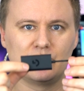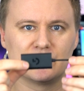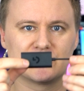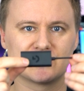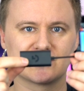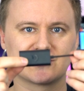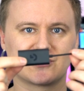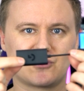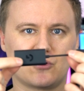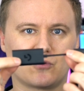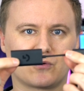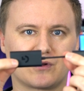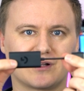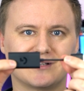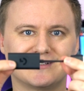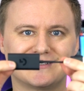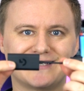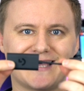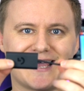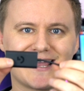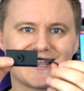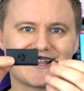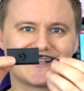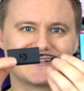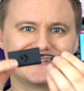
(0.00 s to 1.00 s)
which is called a
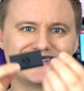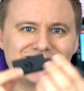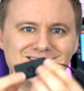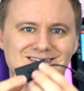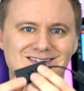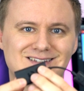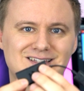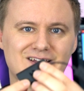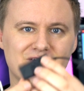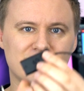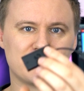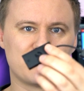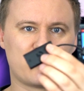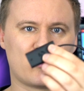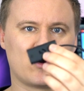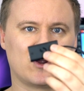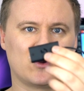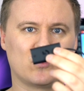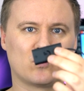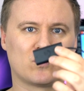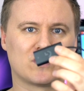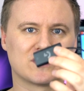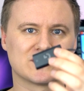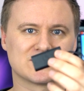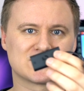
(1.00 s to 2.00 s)
DAC,
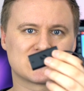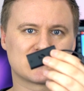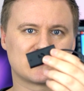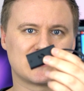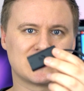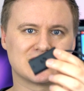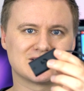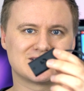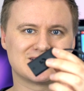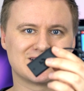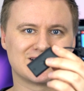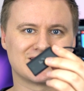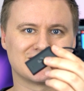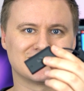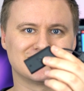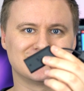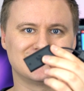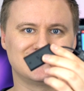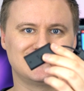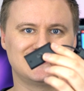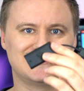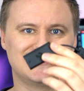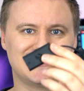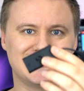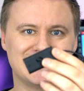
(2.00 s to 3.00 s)
7.1 surround sound